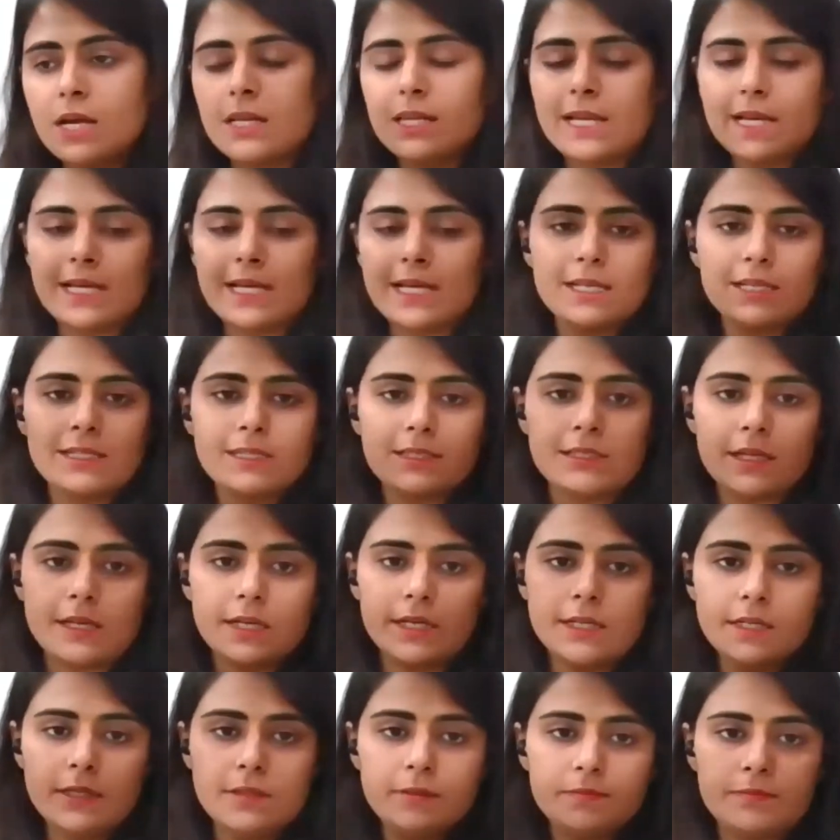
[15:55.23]
Like I
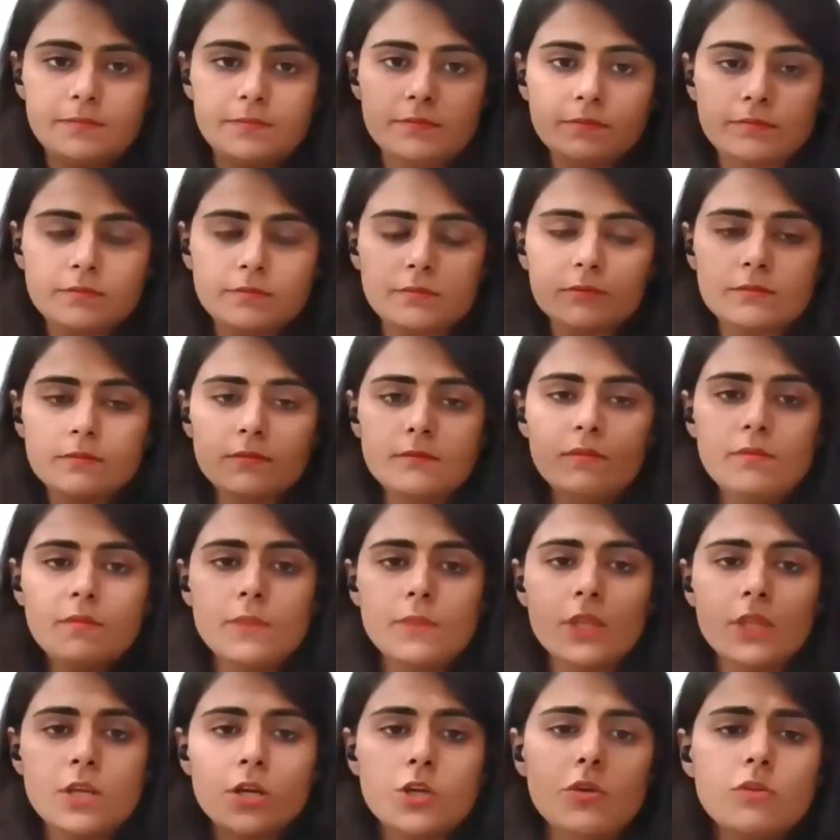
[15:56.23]
said,
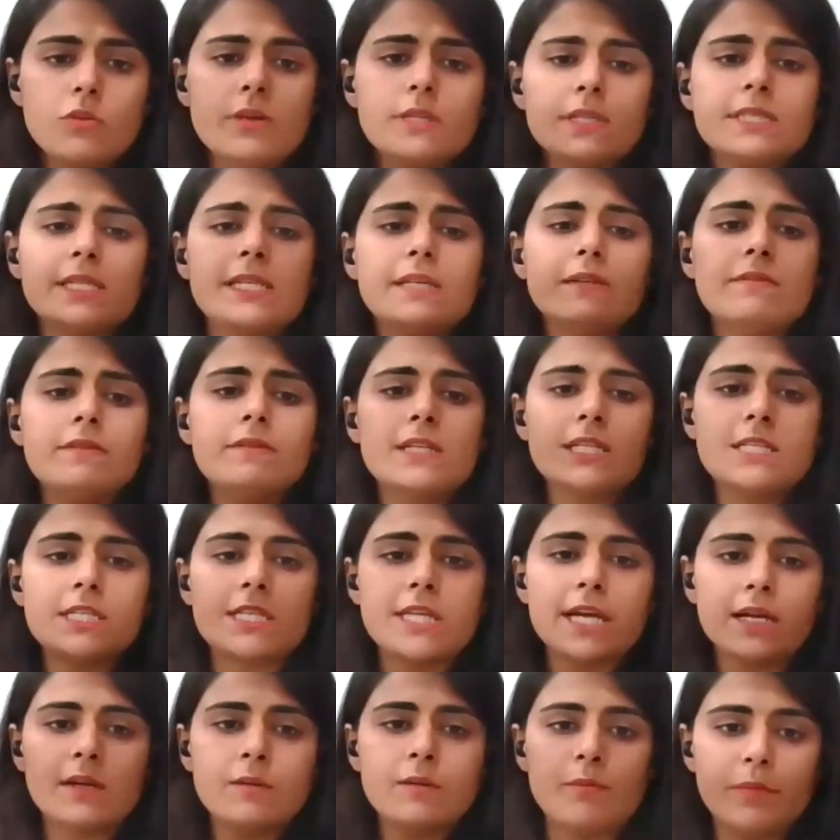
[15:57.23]
you receive a
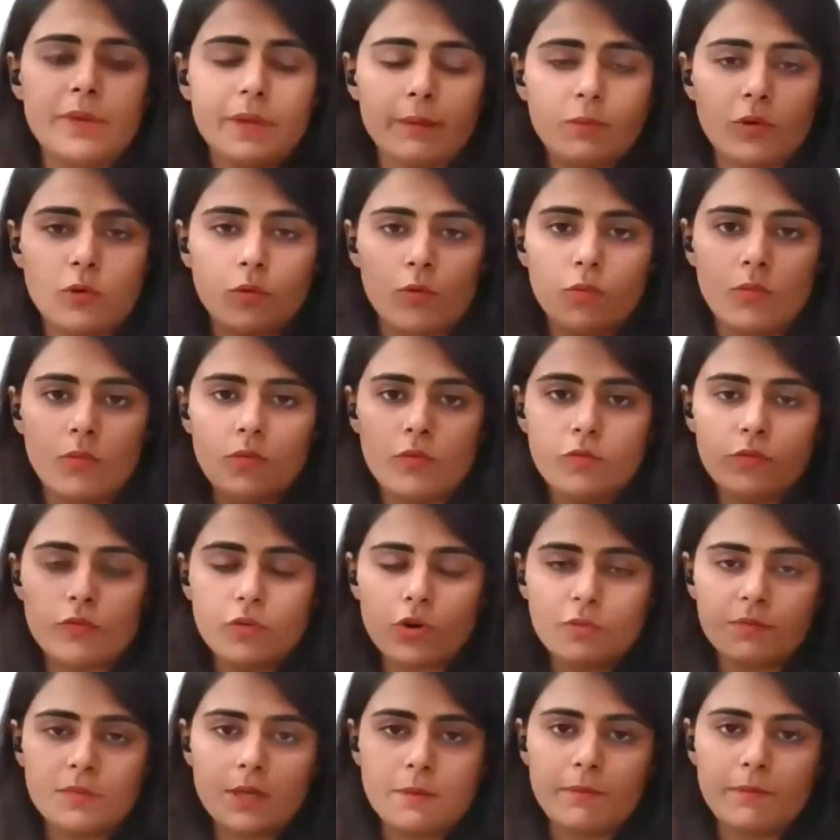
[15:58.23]
check memo
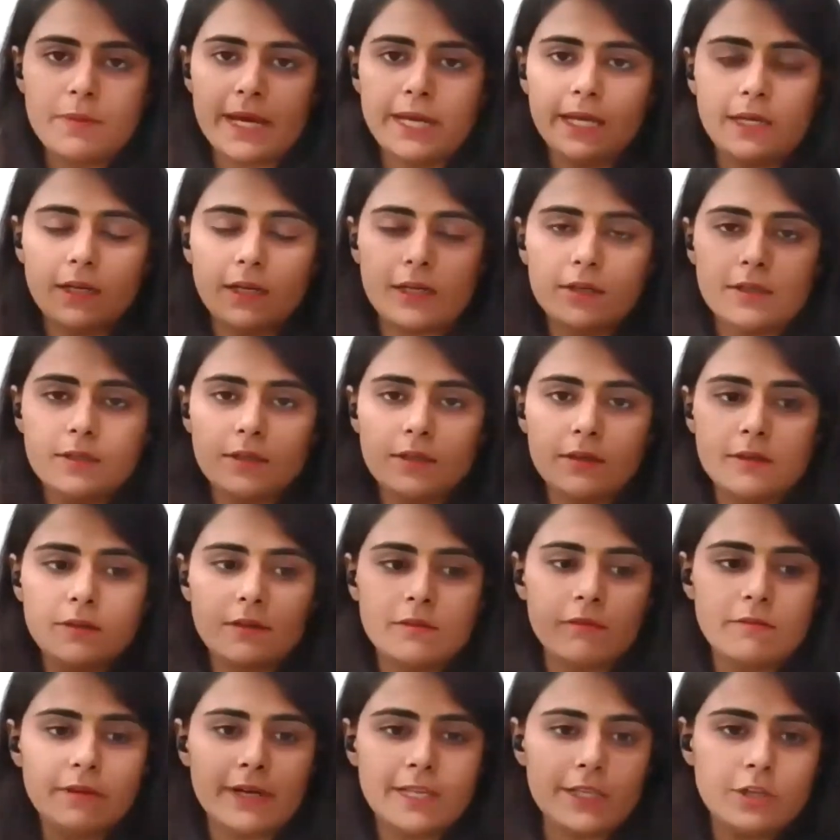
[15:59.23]
from the bank
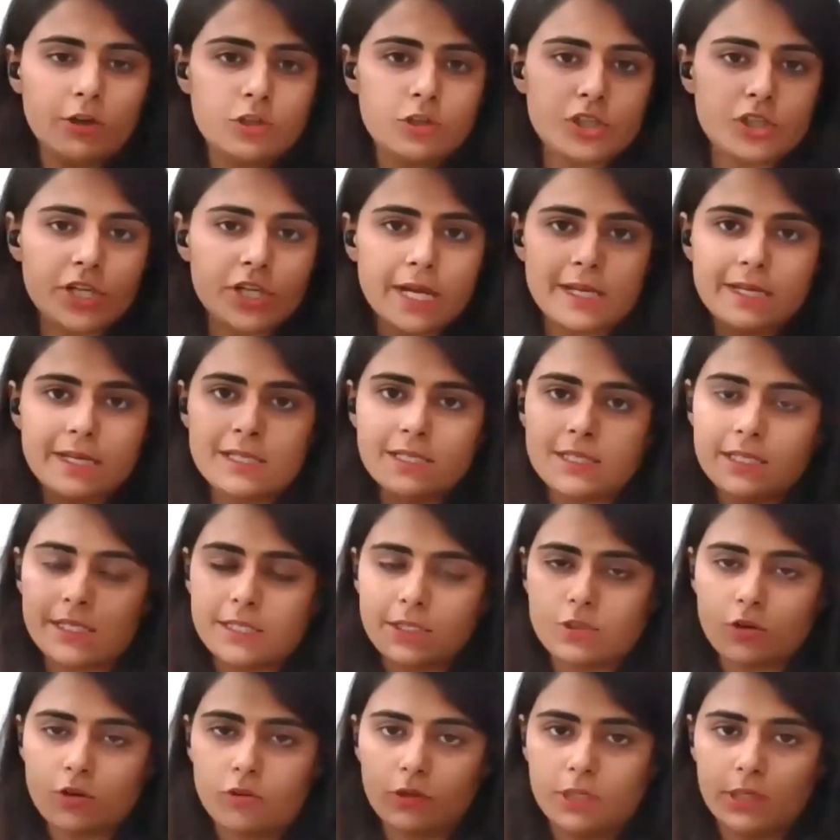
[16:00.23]
when your check is
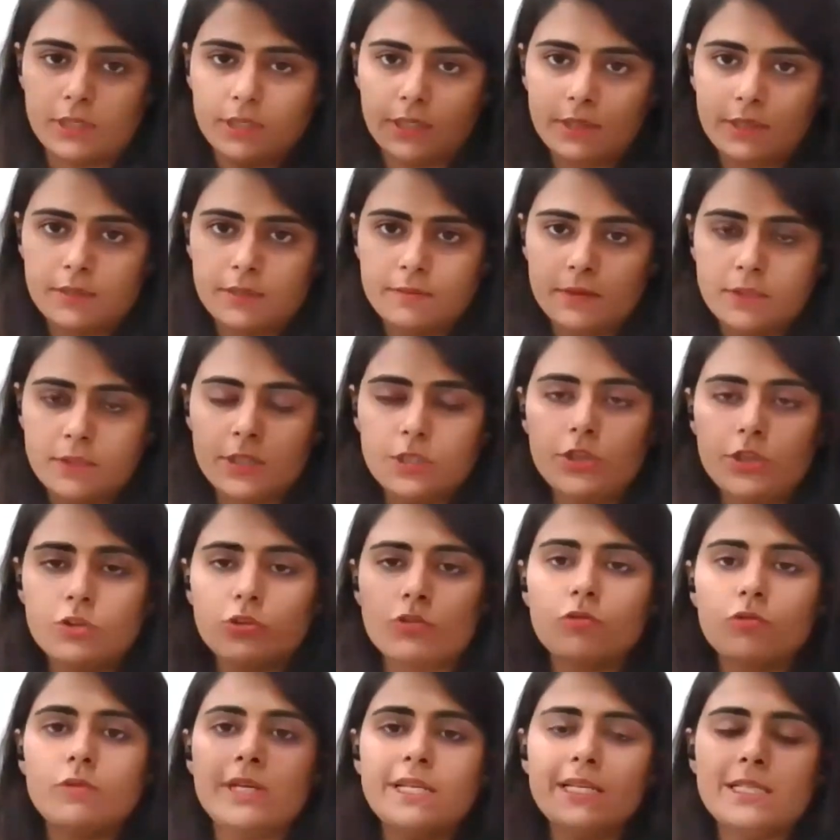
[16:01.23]
dishonored due to